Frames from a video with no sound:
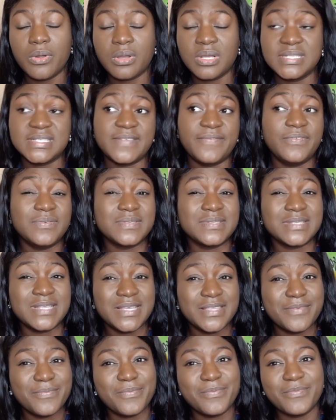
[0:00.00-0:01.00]
Because if you
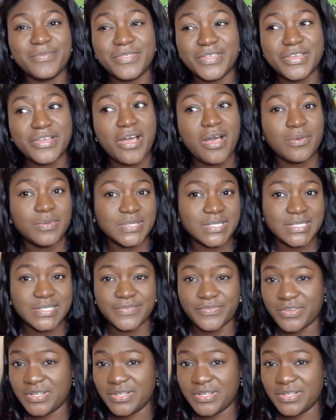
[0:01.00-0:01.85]
see the houses, for